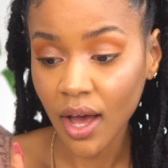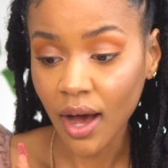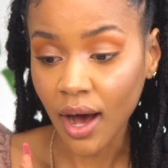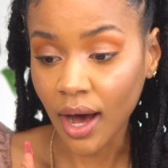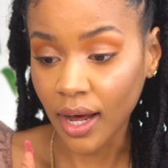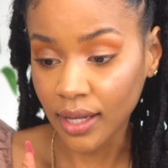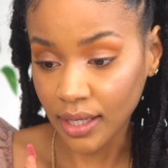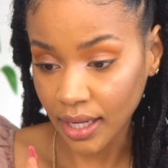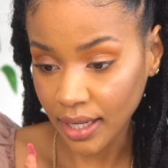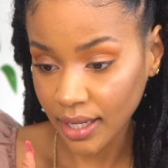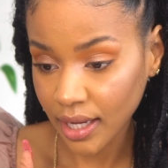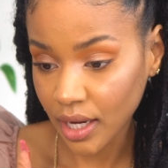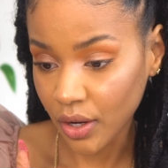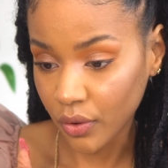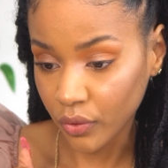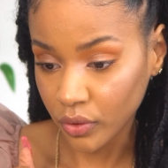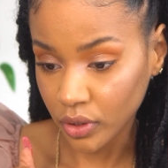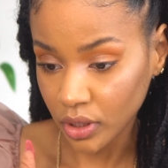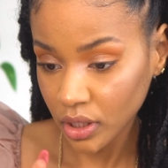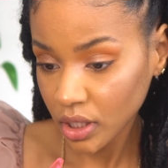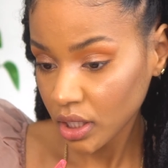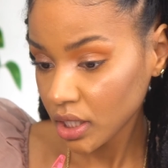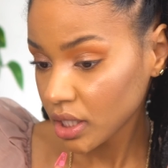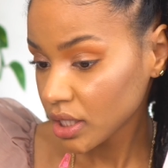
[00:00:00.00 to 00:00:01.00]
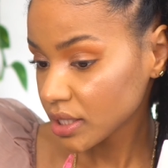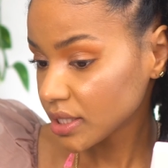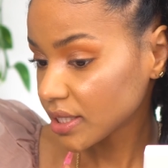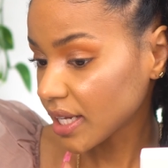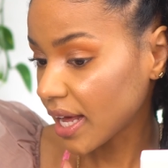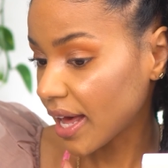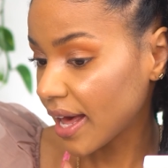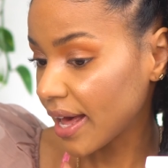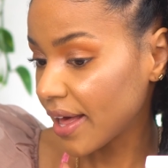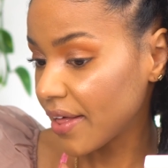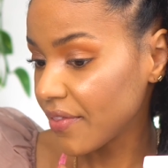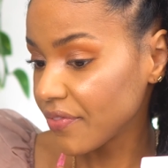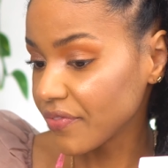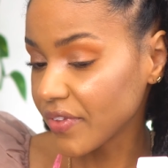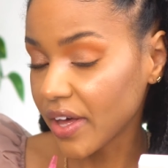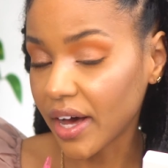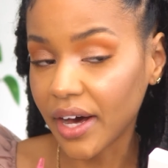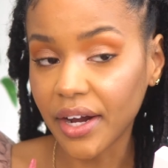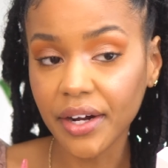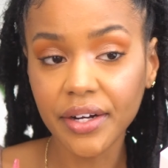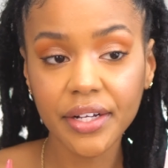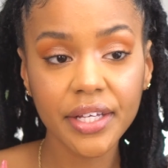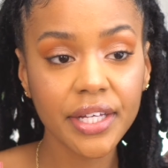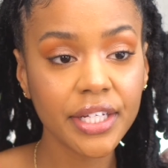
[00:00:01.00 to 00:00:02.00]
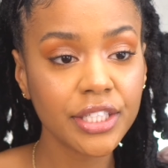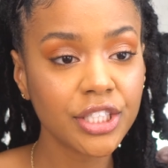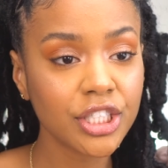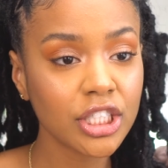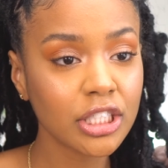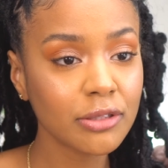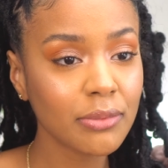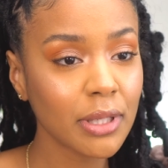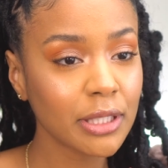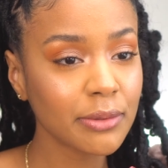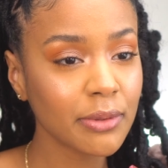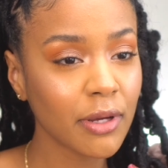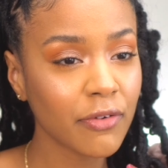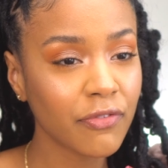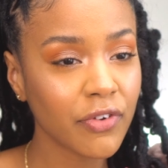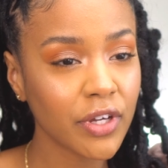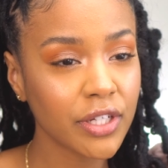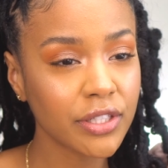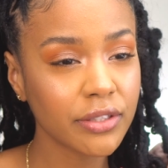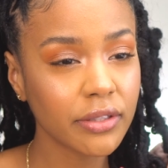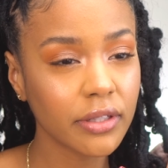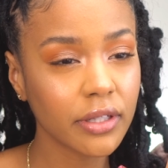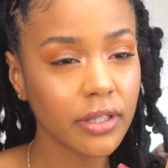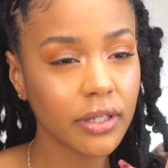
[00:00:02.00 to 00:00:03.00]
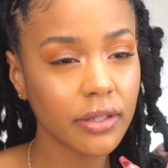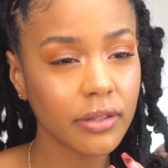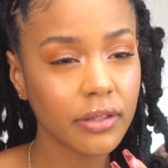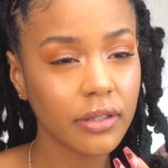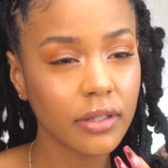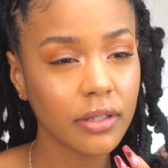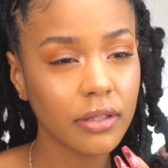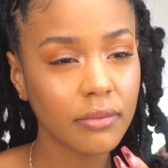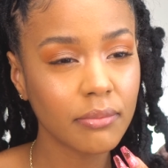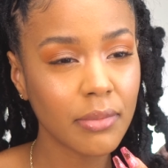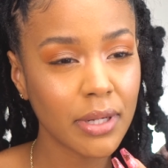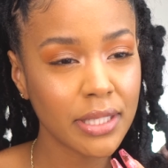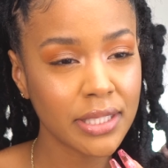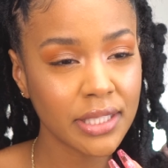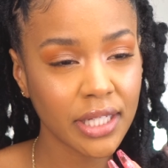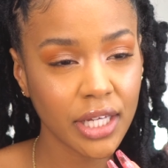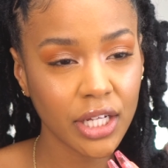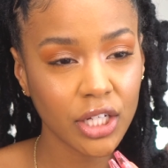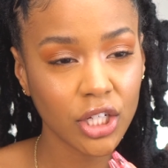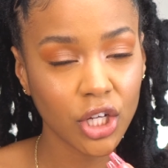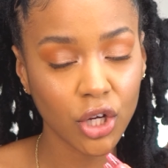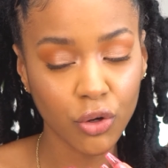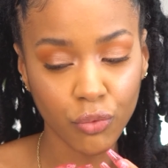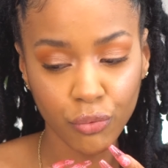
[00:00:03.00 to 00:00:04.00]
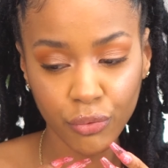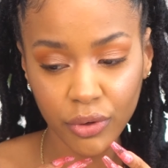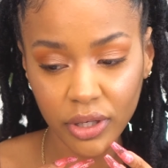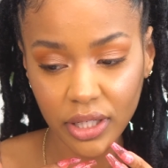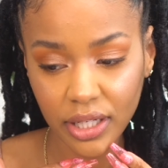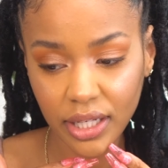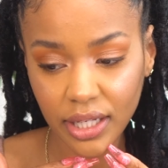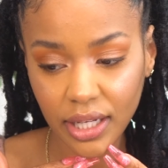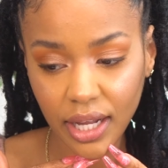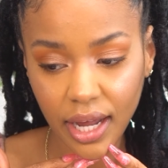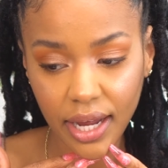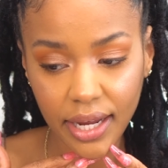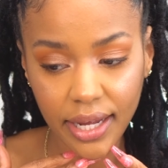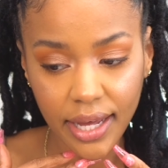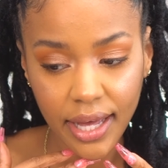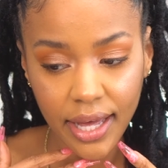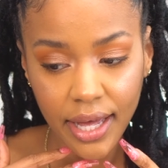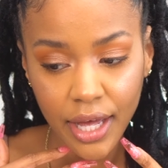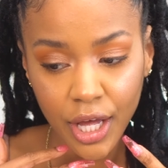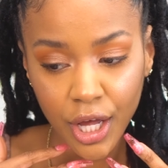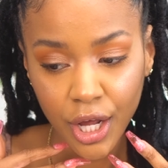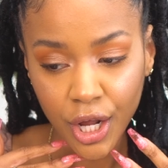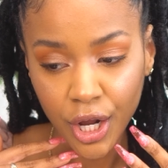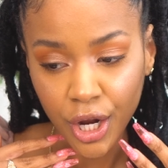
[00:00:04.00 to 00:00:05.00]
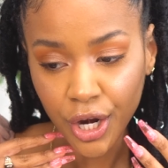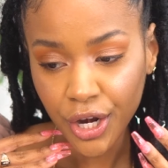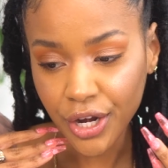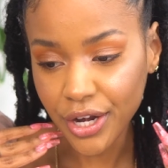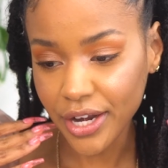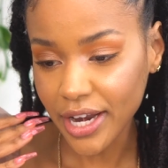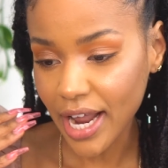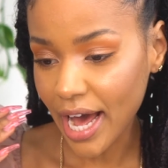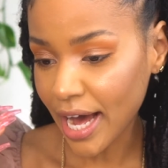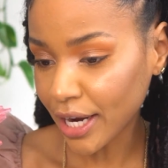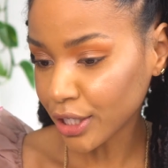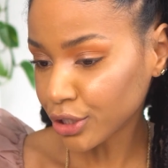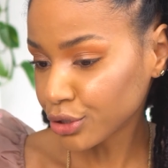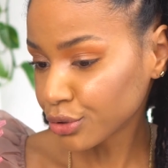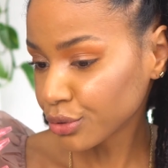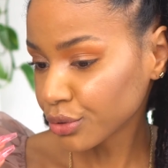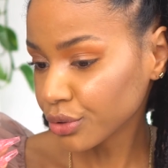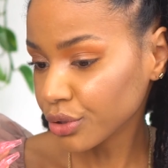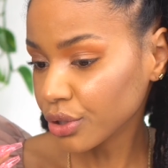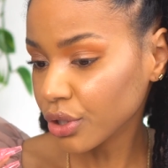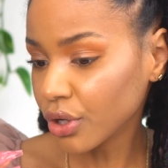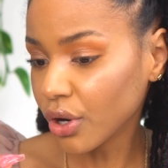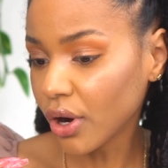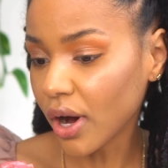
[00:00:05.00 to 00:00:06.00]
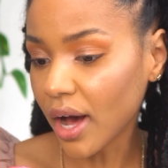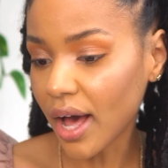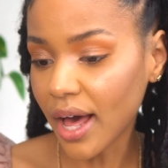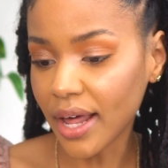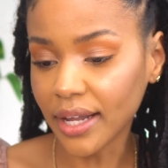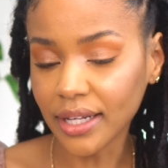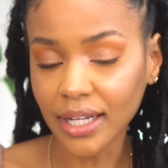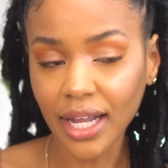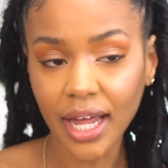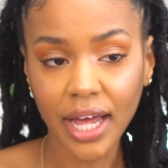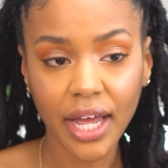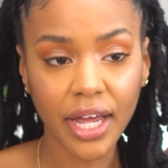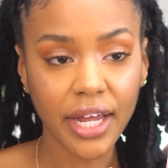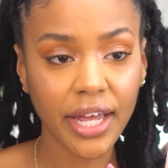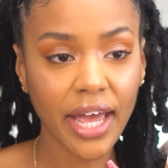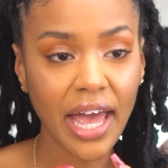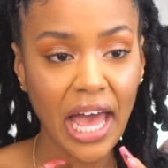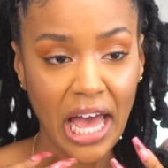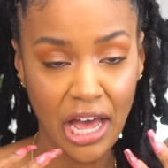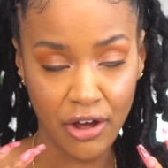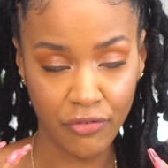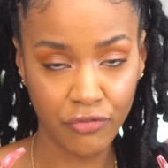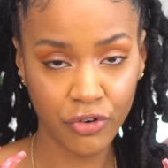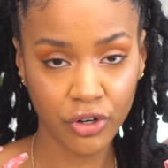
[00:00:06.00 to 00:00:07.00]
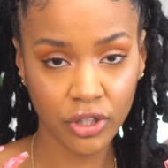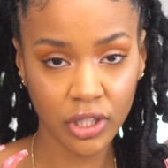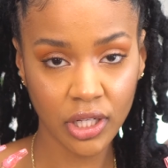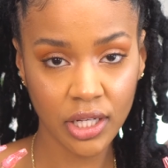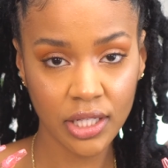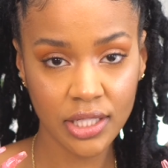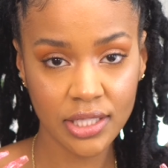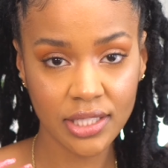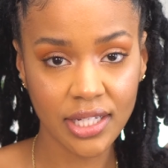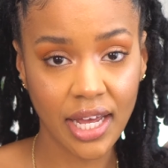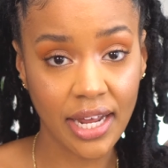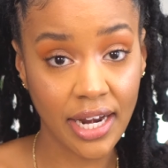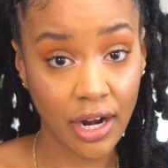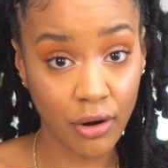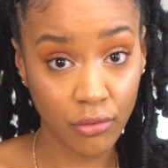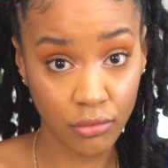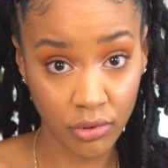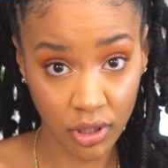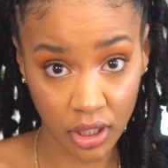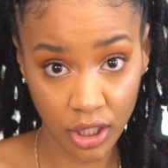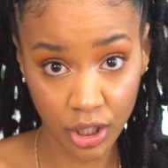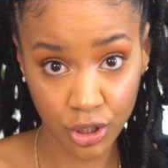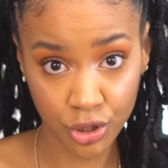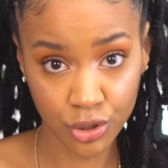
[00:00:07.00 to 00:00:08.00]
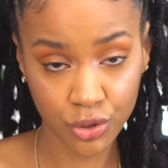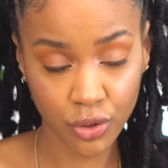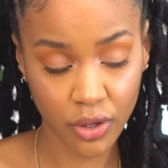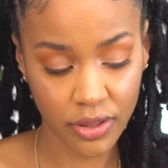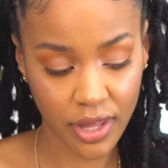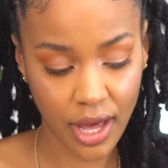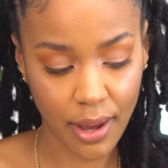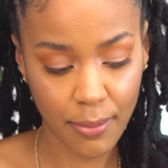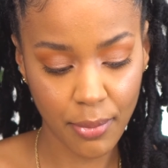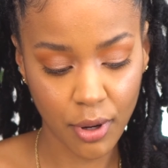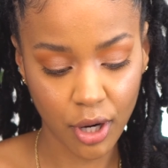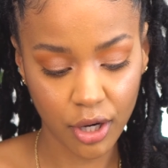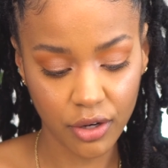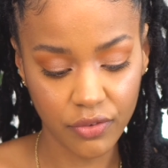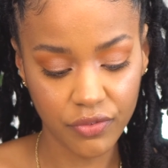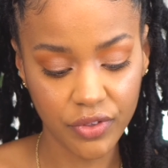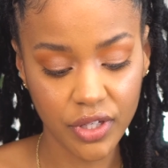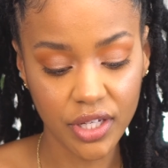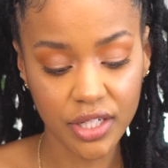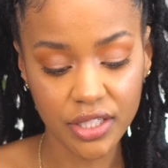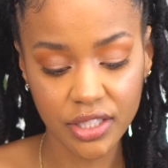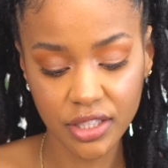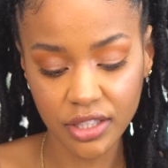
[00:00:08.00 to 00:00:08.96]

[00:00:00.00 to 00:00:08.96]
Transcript: I like how it looks, and that it just makes my skin look really like natural and like effortless, and I really enjoy that part of this.